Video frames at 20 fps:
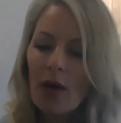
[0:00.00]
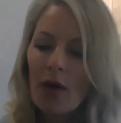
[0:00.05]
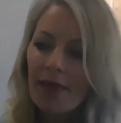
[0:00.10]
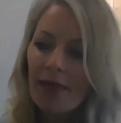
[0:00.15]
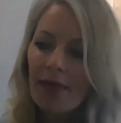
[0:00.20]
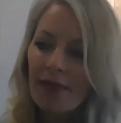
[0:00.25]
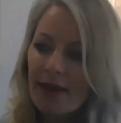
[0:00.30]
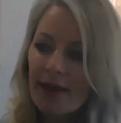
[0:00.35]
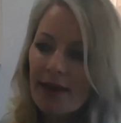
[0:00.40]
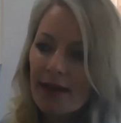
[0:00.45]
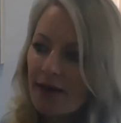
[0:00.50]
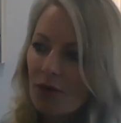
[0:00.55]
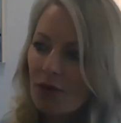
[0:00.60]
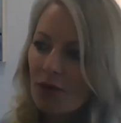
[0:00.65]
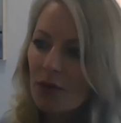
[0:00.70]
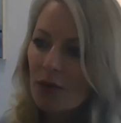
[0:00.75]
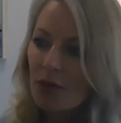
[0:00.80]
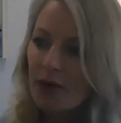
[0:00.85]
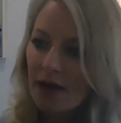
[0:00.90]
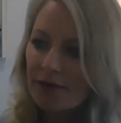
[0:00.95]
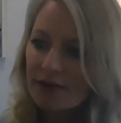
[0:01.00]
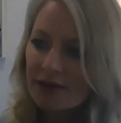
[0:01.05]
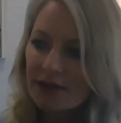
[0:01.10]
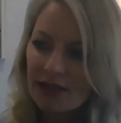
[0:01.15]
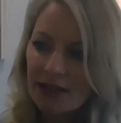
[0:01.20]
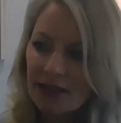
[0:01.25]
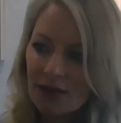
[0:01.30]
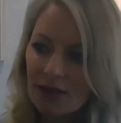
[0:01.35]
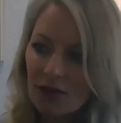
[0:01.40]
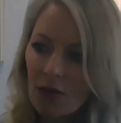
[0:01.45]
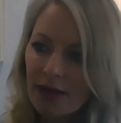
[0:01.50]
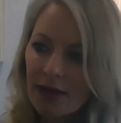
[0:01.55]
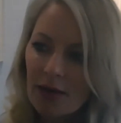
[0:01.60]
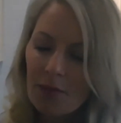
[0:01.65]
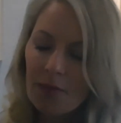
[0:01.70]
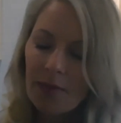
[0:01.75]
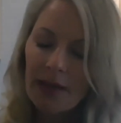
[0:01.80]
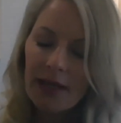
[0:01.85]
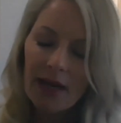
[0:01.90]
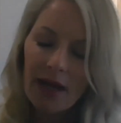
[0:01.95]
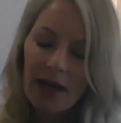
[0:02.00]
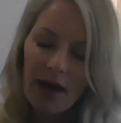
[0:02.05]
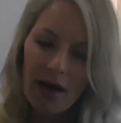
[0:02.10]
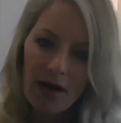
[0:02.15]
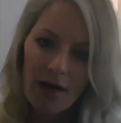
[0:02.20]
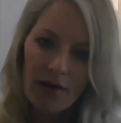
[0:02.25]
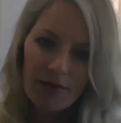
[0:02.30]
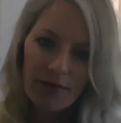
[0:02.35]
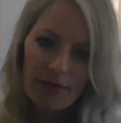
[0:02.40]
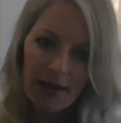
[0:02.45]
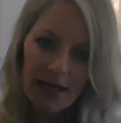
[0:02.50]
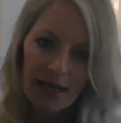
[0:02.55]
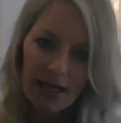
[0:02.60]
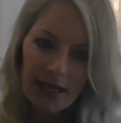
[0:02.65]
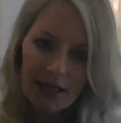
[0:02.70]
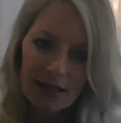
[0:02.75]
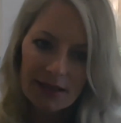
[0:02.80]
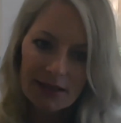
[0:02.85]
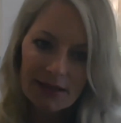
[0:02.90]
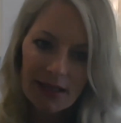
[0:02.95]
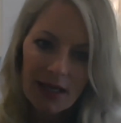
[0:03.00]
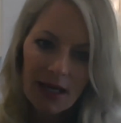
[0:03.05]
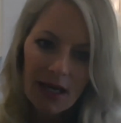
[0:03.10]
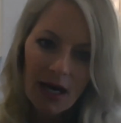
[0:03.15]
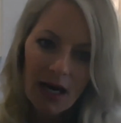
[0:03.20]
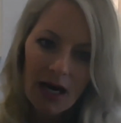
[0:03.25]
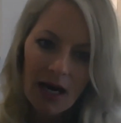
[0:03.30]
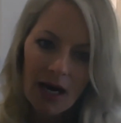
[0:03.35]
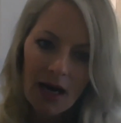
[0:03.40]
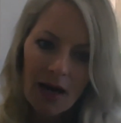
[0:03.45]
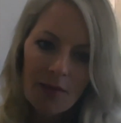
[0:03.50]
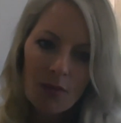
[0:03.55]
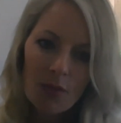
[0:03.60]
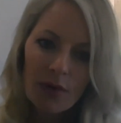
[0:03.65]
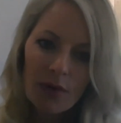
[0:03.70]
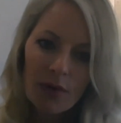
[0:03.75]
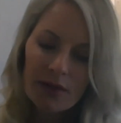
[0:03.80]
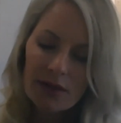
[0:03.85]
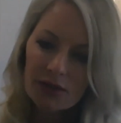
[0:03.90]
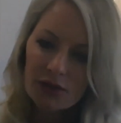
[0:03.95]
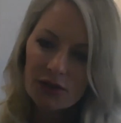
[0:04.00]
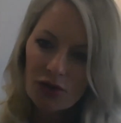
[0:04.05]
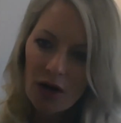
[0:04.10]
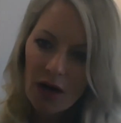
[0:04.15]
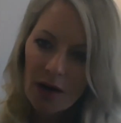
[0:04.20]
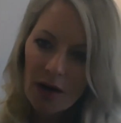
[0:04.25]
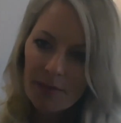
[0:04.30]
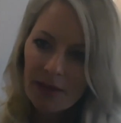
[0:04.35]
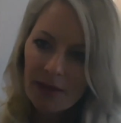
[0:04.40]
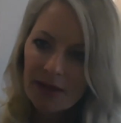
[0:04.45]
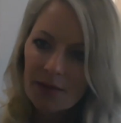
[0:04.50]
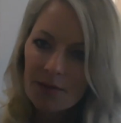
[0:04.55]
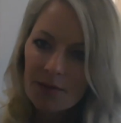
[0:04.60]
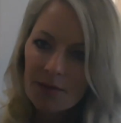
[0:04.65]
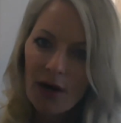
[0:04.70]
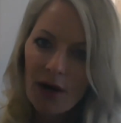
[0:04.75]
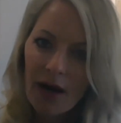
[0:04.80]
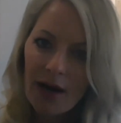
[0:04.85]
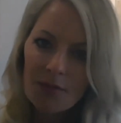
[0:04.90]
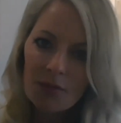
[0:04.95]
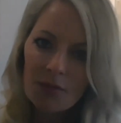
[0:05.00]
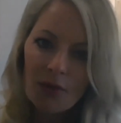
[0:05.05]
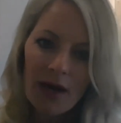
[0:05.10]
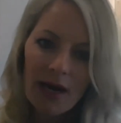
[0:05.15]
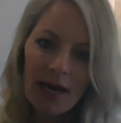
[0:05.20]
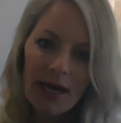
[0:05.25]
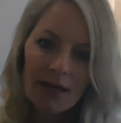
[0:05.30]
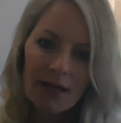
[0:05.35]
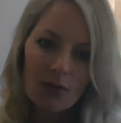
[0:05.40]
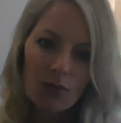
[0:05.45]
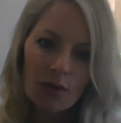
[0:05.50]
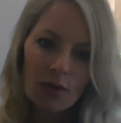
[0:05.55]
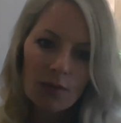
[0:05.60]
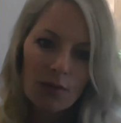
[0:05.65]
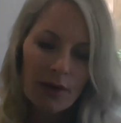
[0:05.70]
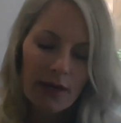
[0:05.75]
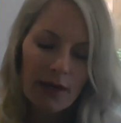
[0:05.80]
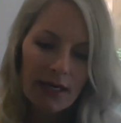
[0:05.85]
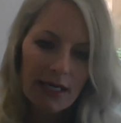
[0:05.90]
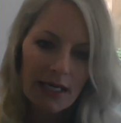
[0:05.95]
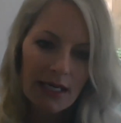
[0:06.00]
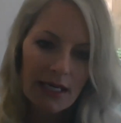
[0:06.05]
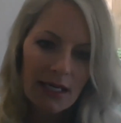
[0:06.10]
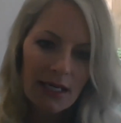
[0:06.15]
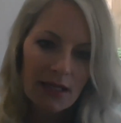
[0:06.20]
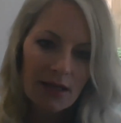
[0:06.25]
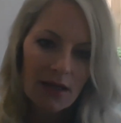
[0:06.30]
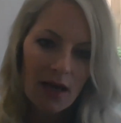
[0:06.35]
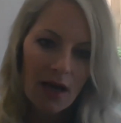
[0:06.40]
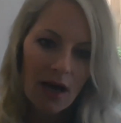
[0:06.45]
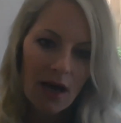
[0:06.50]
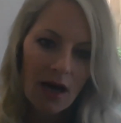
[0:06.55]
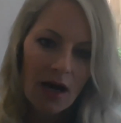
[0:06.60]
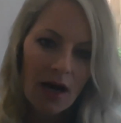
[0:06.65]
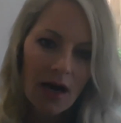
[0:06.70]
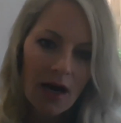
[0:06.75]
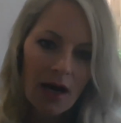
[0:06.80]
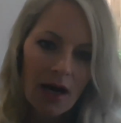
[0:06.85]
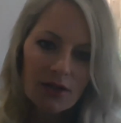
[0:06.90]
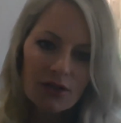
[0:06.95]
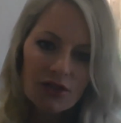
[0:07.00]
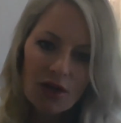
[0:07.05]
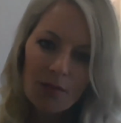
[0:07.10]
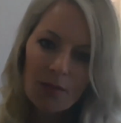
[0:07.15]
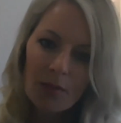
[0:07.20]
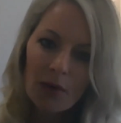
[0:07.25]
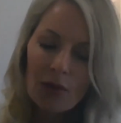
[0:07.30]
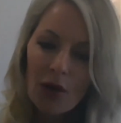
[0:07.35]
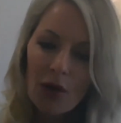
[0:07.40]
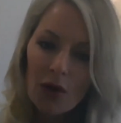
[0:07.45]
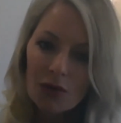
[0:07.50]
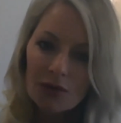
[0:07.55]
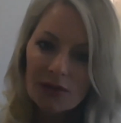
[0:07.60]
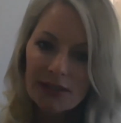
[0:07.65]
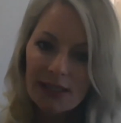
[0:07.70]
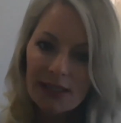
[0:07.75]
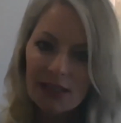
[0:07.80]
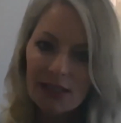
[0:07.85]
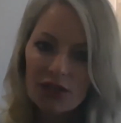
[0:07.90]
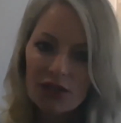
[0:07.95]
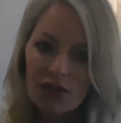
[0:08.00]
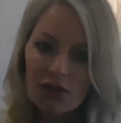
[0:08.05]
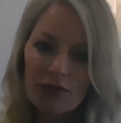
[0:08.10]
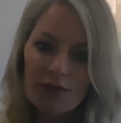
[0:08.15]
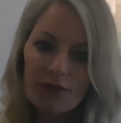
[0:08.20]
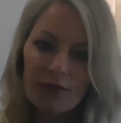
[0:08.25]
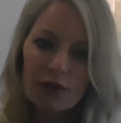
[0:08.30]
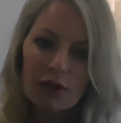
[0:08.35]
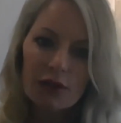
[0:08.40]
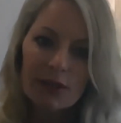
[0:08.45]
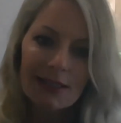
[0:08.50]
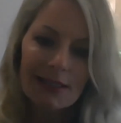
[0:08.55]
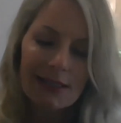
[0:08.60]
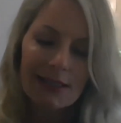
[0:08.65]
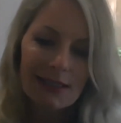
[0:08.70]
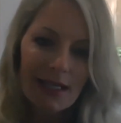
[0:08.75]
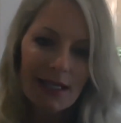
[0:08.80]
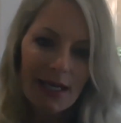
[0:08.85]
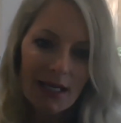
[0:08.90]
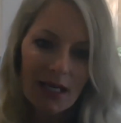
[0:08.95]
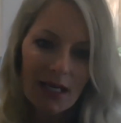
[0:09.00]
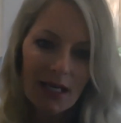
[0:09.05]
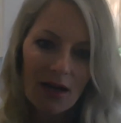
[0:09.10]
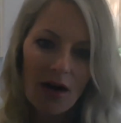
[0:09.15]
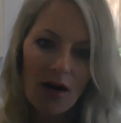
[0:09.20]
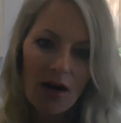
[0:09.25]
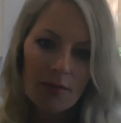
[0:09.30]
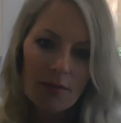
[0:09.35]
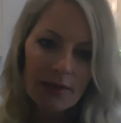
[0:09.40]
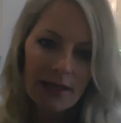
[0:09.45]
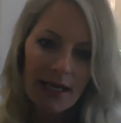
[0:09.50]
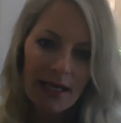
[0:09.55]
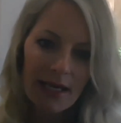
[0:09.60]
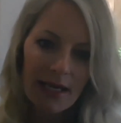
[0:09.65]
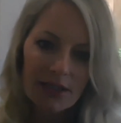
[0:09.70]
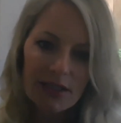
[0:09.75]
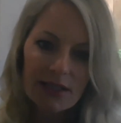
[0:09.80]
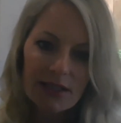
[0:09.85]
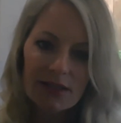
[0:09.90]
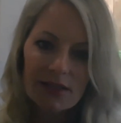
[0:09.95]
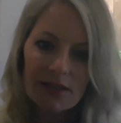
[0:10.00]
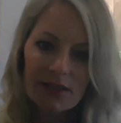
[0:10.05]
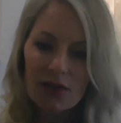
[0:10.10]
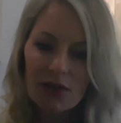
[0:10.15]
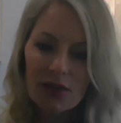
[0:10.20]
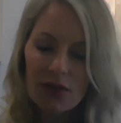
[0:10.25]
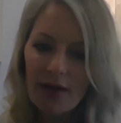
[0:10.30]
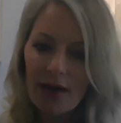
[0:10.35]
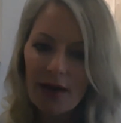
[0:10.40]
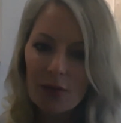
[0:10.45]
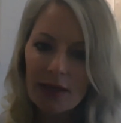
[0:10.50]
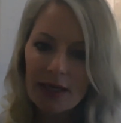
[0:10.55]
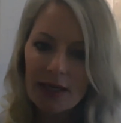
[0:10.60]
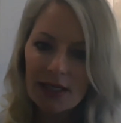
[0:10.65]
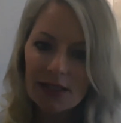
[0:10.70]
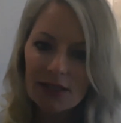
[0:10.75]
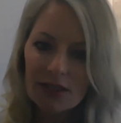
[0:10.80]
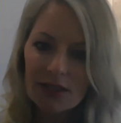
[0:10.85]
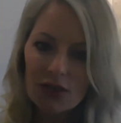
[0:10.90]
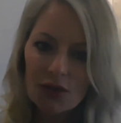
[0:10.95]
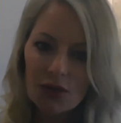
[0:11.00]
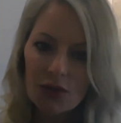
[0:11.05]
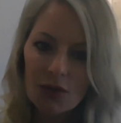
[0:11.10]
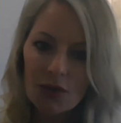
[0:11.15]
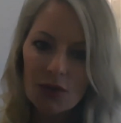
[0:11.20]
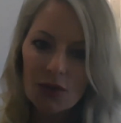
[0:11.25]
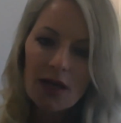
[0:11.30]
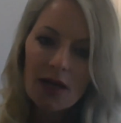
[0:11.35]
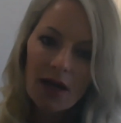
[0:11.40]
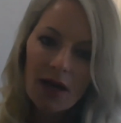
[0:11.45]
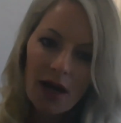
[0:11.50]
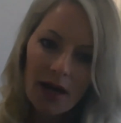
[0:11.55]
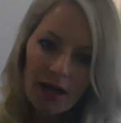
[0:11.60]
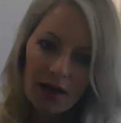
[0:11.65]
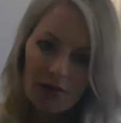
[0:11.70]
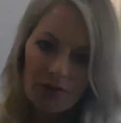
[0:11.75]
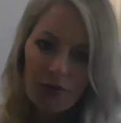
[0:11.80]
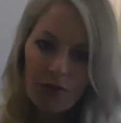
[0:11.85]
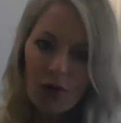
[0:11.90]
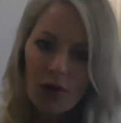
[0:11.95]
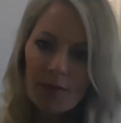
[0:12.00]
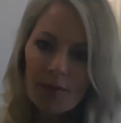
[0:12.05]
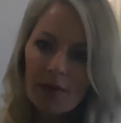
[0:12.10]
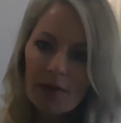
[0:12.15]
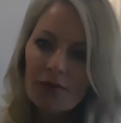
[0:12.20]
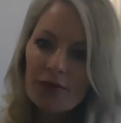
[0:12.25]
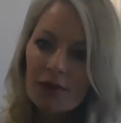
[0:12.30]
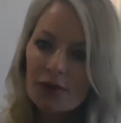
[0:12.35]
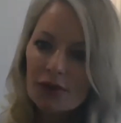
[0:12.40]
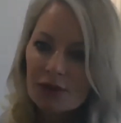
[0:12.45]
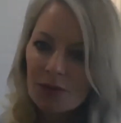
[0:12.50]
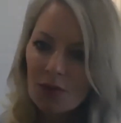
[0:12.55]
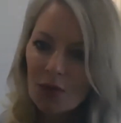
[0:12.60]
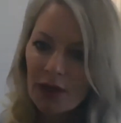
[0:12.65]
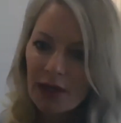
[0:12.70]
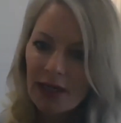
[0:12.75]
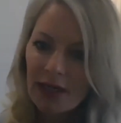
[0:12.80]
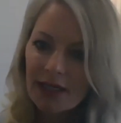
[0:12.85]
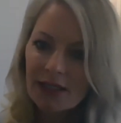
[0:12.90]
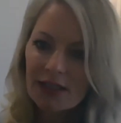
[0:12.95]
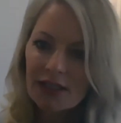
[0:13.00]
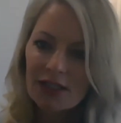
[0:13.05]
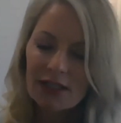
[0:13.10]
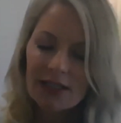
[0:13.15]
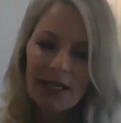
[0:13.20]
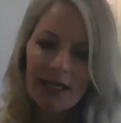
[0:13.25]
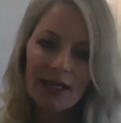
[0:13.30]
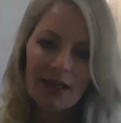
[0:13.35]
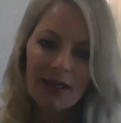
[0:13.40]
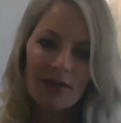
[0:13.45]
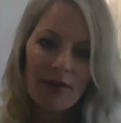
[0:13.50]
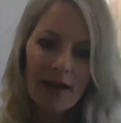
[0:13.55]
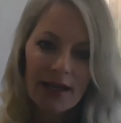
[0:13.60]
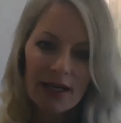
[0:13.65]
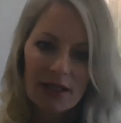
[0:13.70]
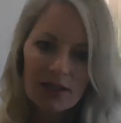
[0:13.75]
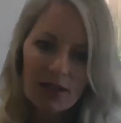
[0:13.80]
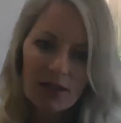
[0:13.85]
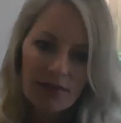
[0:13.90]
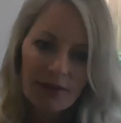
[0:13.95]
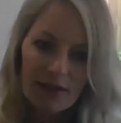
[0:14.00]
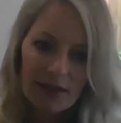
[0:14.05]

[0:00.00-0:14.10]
One thing that we have seen quite a bit of is With the drop in the prime rate, we're breaking jumbo loans into first and second combinations so that we can do a conforming first mortgage, take advantage of